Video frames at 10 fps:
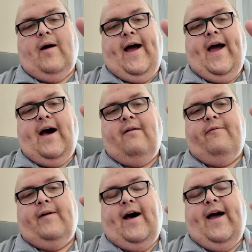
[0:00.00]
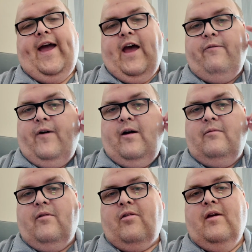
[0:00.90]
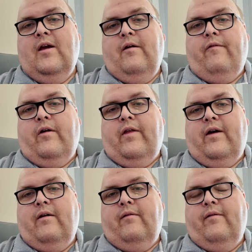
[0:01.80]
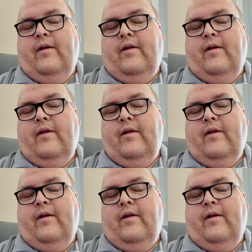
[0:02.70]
I have headphones for the